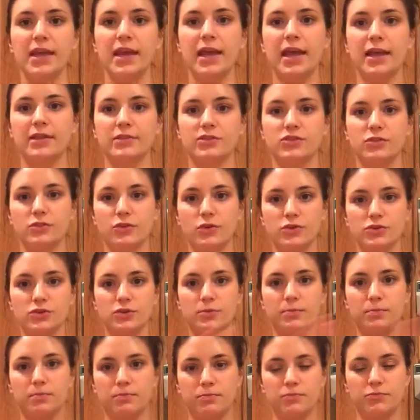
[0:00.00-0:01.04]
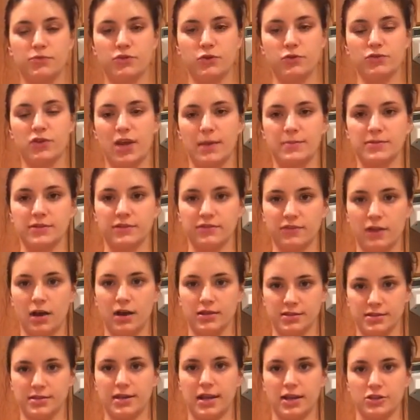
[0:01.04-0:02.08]
And so those are two types of
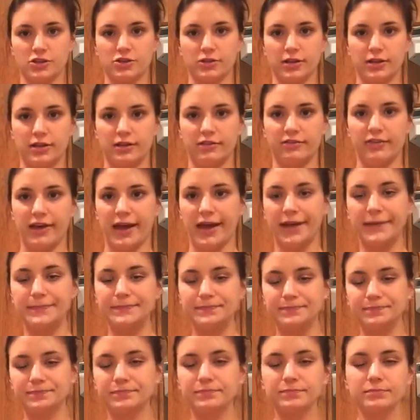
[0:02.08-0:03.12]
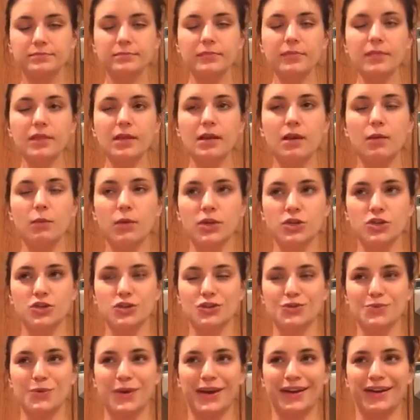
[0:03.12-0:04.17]
unsaturated fat, which
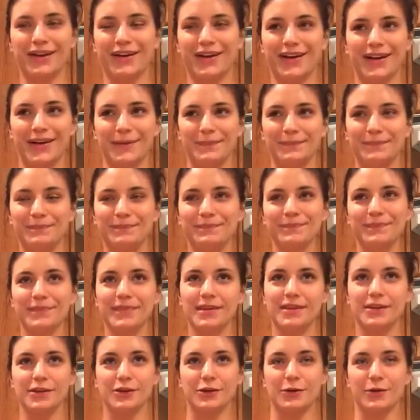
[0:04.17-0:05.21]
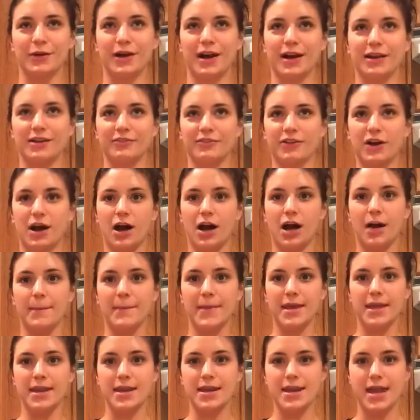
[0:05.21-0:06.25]
is what you know, kind of
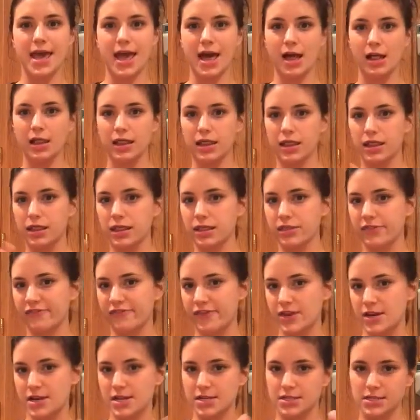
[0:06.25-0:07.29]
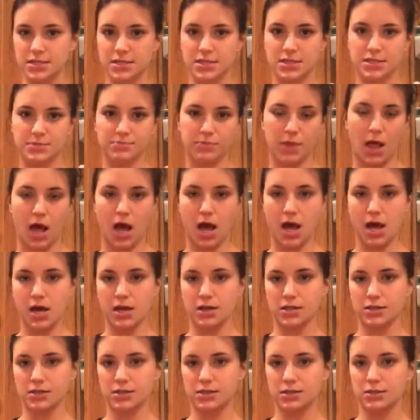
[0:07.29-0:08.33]
common health fitness
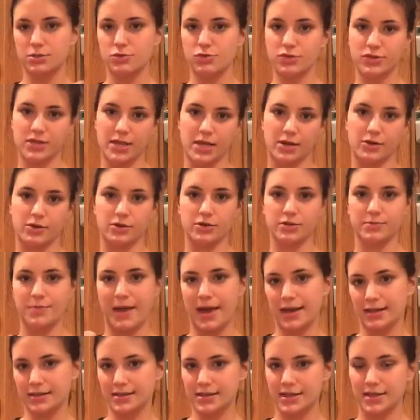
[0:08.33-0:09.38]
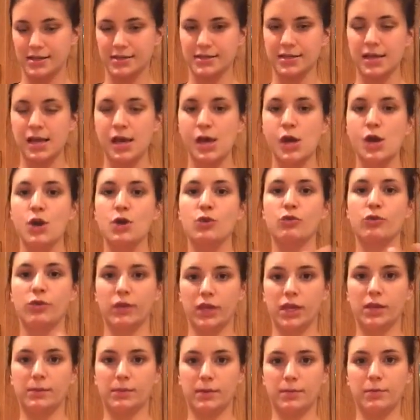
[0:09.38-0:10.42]
blogs, newsletters, magazines
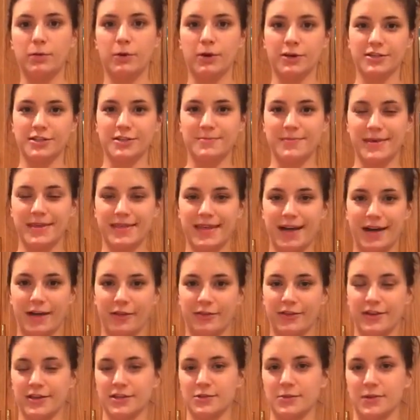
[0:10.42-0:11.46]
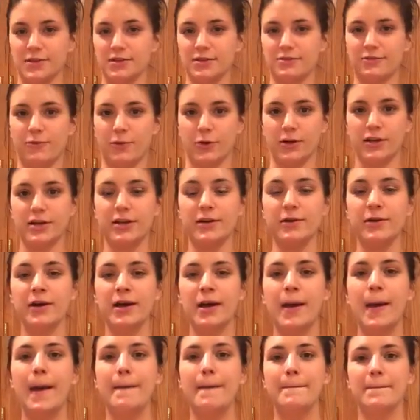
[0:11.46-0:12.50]
really purport to be the healthiest ones for you.
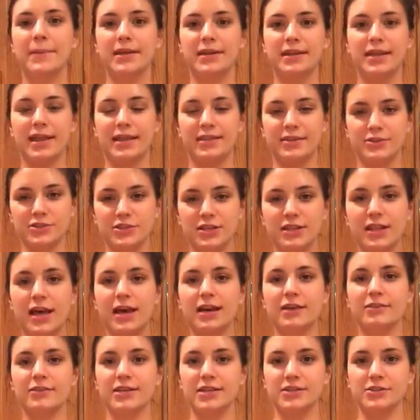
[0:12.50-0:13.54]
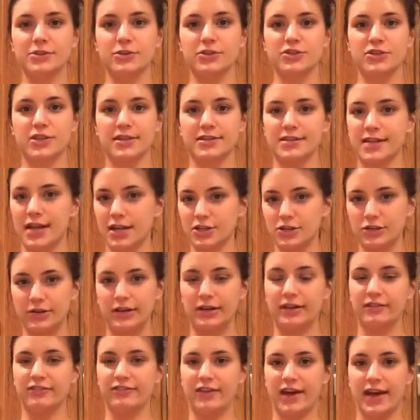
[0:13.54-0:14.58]
But there's a lot of research that
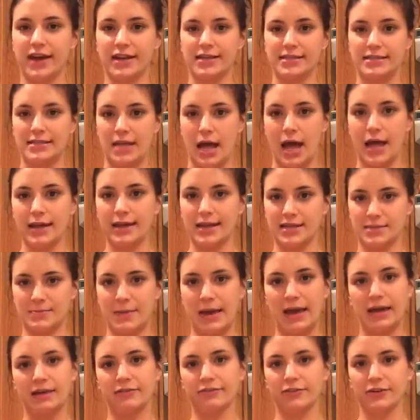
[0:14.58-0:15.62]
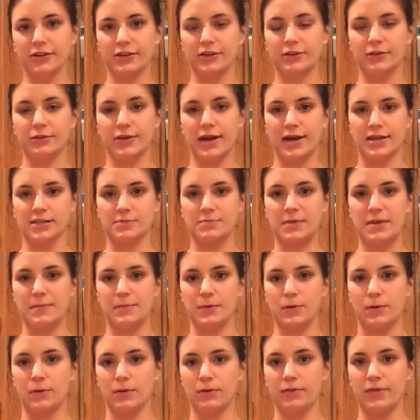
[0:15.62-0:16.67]
saturated fat is not as bad for you as
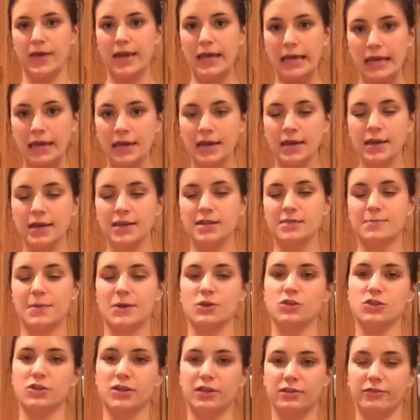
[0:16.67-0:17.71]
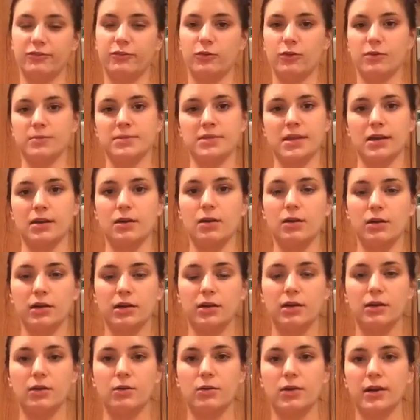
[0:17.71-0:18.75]
people think, especially in forms like
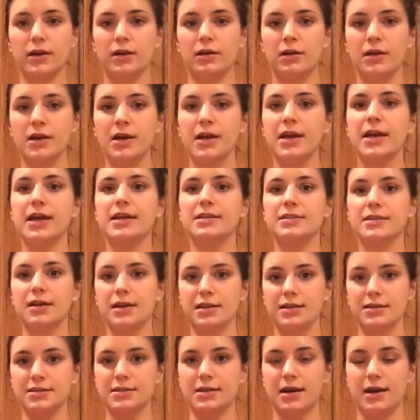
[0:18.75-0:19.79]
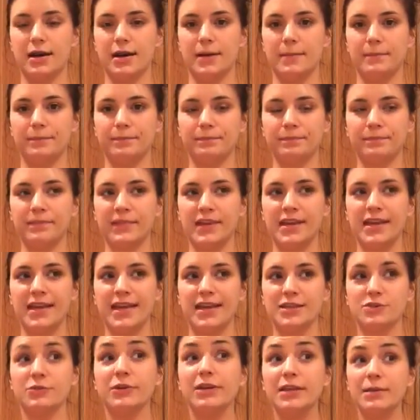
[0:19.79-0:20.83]
coconut oil. It does,
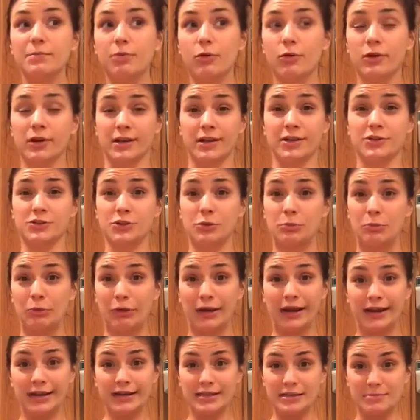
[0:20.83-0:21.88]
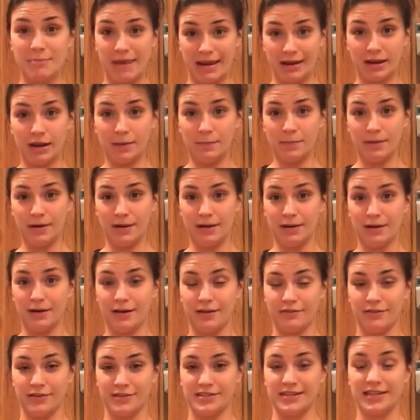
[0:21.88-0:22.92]
it's really important because your brain is made up
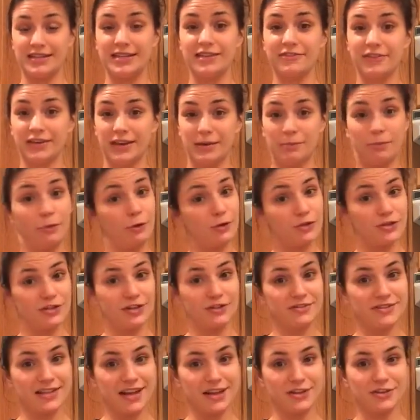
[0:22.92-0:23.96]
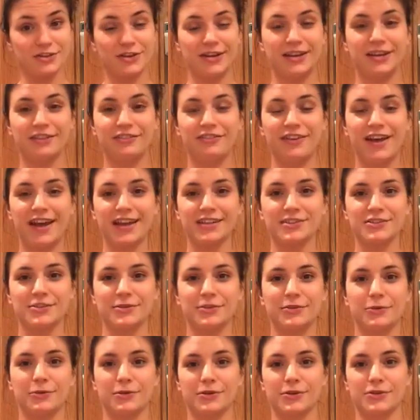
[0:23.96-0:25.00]
of a significant portion of saturated fat. So
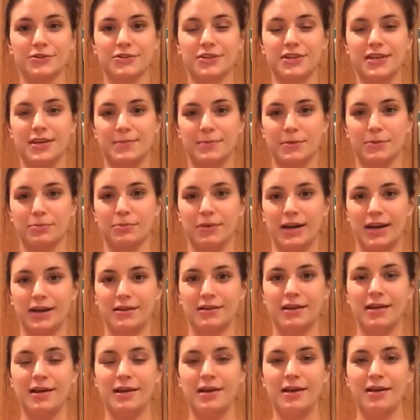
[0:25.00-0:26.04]
in order to keep your brain